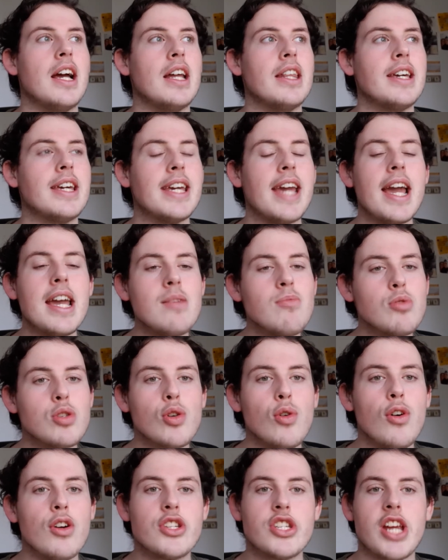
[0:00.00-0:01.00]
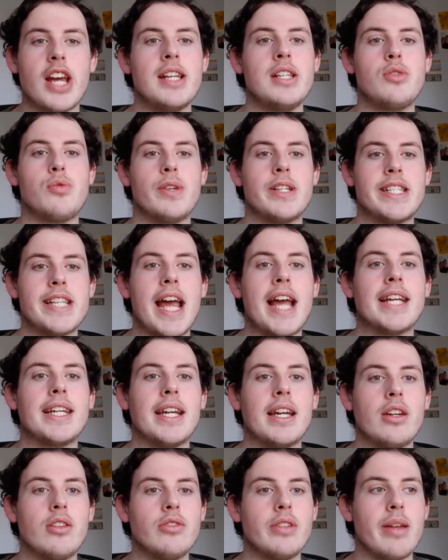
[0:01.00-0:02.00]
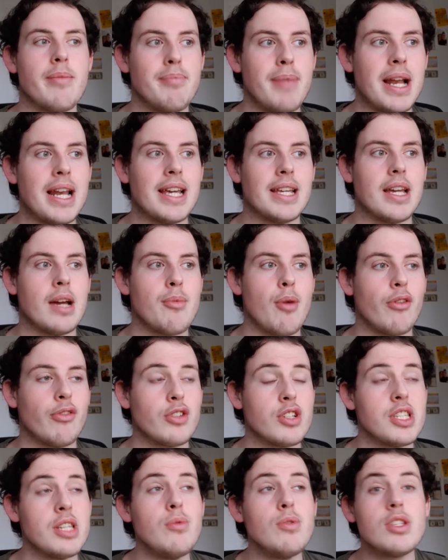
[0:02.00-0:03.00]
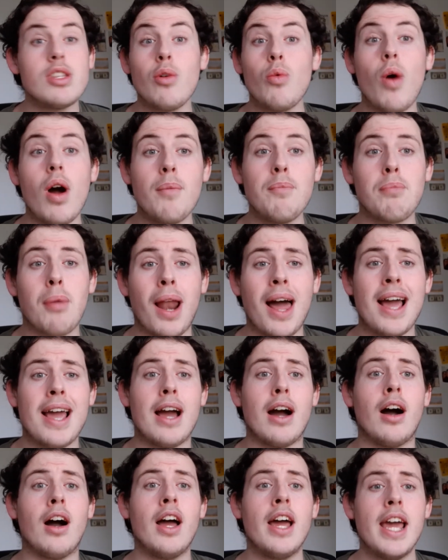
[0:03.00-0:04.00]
the game sort of changed when Tanguy and Ndombele come off. Because he was the one player.